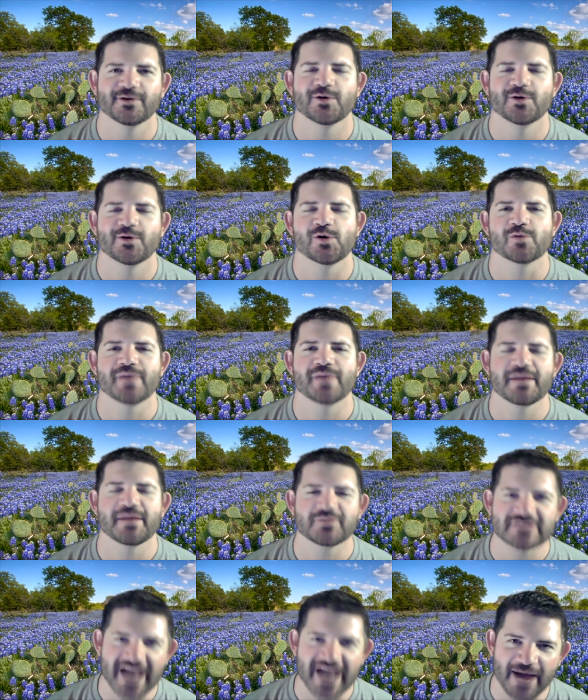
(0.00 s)
or
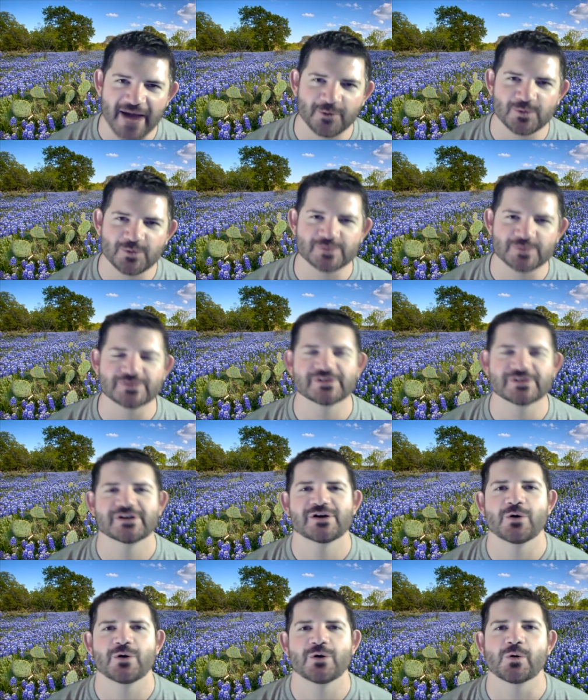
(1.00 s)
paper towels
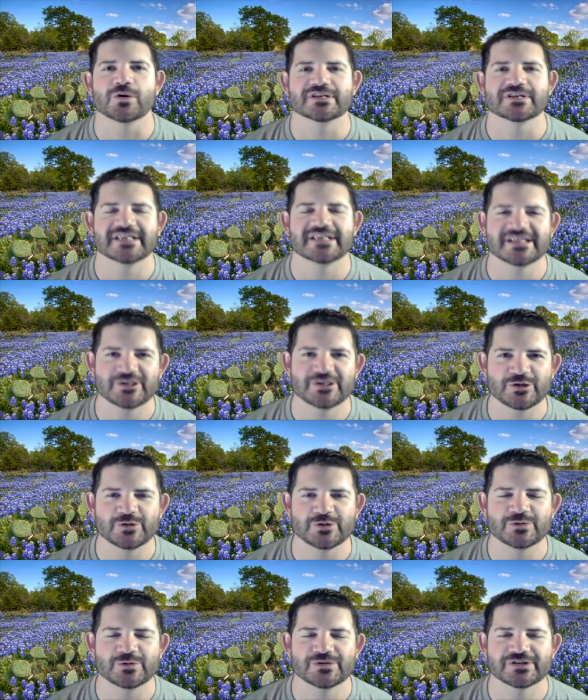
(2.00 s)
or
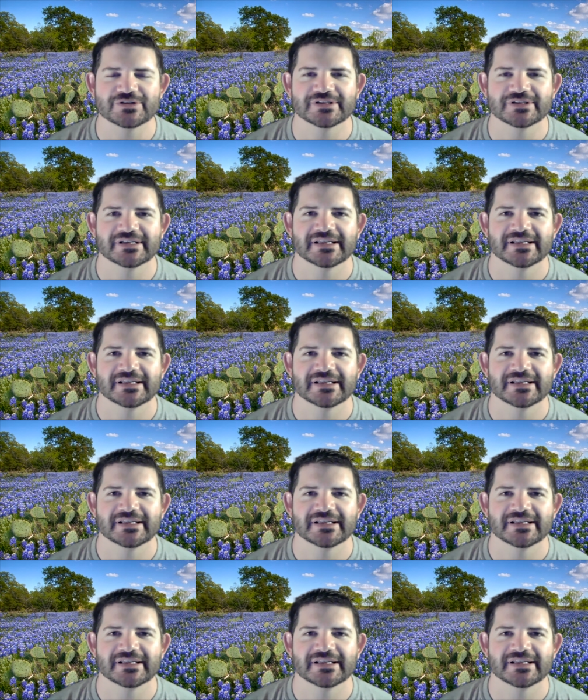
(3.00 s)
tissues.